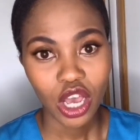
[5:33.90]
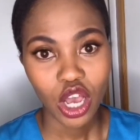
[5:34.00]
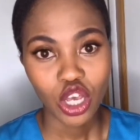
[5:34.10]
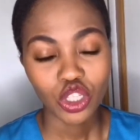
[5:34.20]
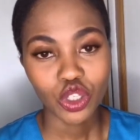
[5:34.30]

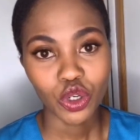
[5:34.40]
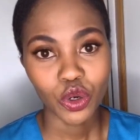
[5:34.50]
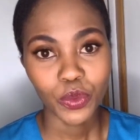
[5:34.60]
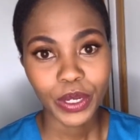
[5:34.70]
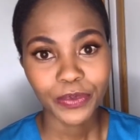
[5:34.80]
So
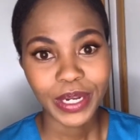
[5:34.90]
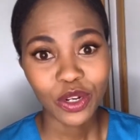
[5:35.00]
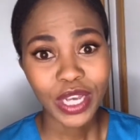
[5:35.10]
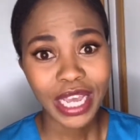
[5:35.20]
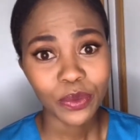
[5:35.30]
when we look
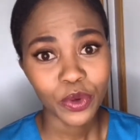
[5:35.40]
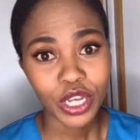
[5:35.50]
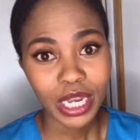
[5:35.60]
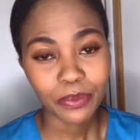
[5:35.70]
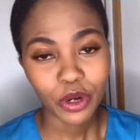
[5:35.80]
at work
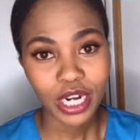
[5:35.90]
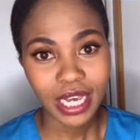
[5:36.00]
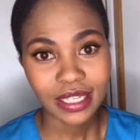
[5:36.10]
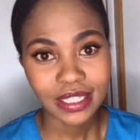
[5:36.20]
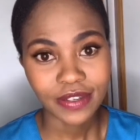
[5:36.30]
and
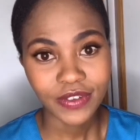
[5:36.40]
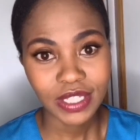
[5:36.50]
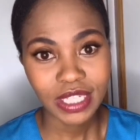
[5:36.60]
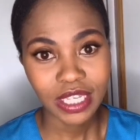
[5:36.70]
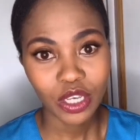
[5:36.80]

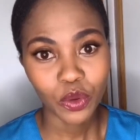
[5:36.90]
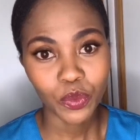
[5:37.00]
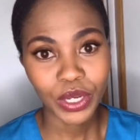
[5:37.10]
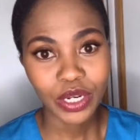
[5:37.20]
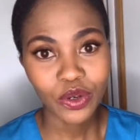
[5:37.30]
productivity, we
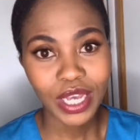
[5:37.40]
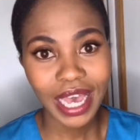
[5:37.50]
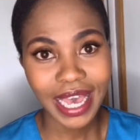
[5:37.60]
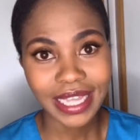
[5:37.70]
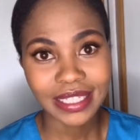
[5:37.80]
look
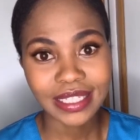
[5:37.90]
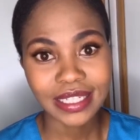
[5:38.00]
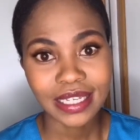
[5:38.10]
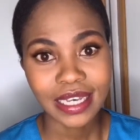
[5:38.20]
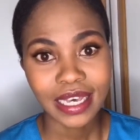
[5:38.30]

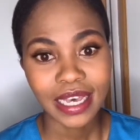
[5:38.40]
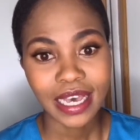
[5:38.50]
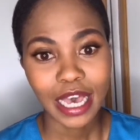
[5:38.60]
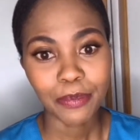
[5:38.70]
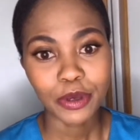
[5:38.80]

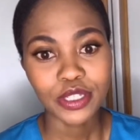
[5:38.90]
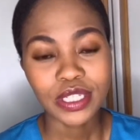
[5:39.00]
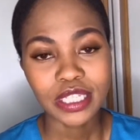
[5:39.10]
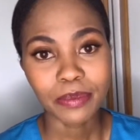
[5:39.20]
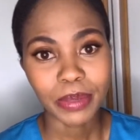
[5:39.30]
at a person's
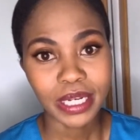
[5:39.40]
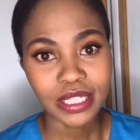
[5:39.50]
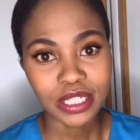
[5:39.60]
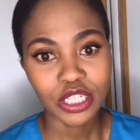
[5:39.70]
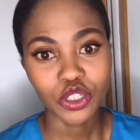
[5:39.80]

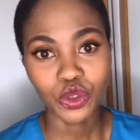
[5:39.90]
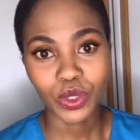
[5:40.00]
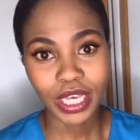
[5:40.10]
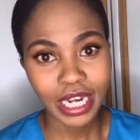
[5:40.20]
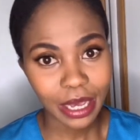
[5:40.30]
ability to
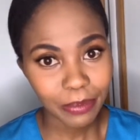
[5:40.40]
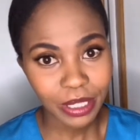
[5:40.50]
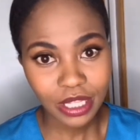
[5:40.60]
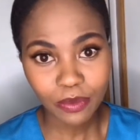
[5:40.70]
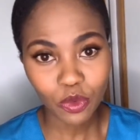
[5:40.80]
get up in
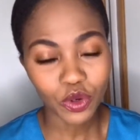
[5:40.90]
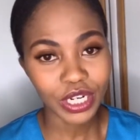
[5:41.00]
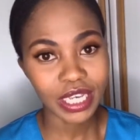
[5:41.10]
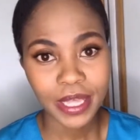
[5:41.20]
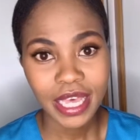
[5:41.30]
the morning,
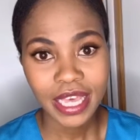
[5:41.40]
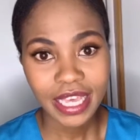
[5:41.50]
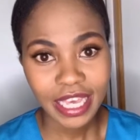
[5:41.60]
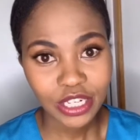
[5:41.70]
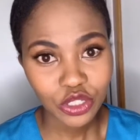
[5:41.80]

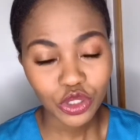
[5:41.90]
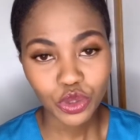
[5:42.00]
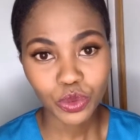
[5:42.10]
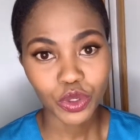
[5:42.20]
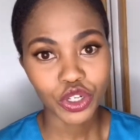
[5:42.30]
get to
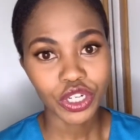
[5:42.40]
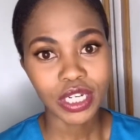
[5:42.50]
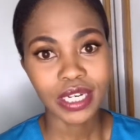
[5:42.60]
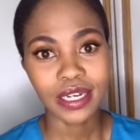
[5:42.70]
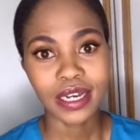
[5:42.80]
work.
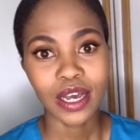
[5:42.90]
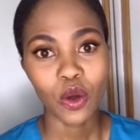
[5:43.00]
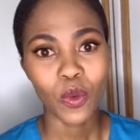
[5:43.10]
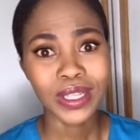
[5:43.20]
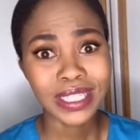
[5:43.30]

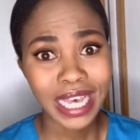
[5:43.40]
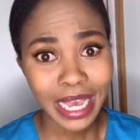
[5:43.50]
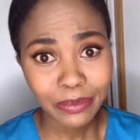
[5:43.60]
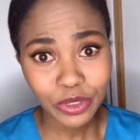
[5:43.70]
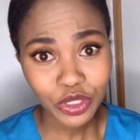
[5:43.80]
What time
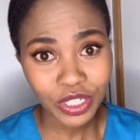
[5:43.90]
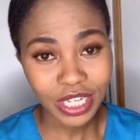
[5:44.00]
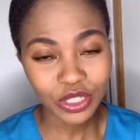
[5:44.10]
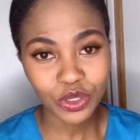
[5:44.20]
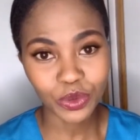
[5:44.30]
do you get
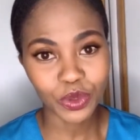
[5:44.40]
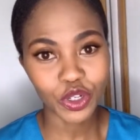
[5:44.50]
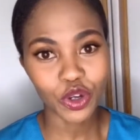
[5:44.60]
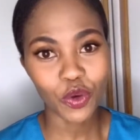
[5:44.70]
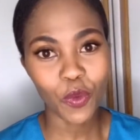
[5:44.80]
to
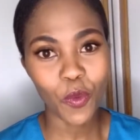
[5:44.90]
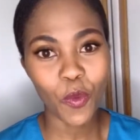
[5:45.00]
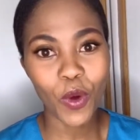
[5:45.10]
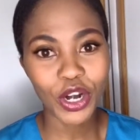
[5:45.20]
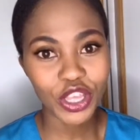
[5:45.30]
work?
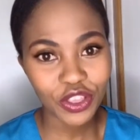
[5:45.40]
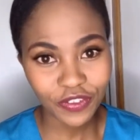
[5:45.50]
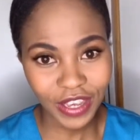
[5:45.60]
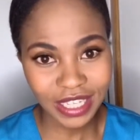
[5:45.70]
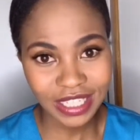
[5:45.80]
What are the
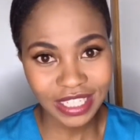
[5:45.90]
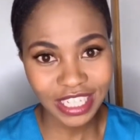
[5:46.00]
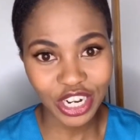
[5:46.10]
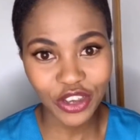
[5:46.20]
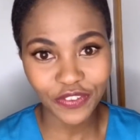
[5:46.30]
factors that are
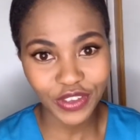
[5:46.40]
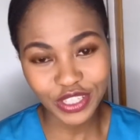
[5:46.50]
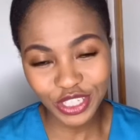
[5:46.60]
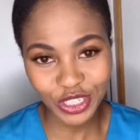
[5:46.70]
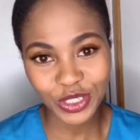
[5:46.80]

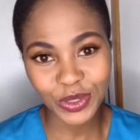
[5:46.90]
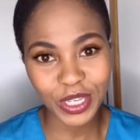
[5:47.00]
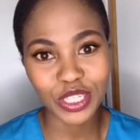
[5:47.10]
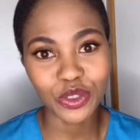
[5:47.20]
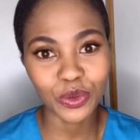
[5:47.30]
affecting you to
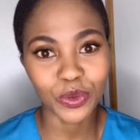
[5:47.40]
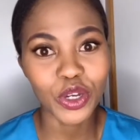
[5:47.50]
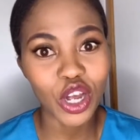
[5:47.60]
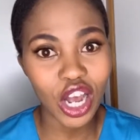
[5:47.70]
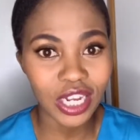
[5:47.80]
get to
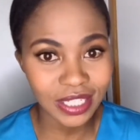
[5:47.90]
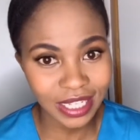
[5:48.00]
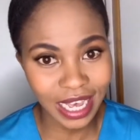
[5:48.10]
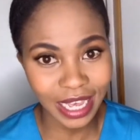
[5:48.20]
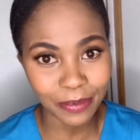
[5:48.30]
work on time?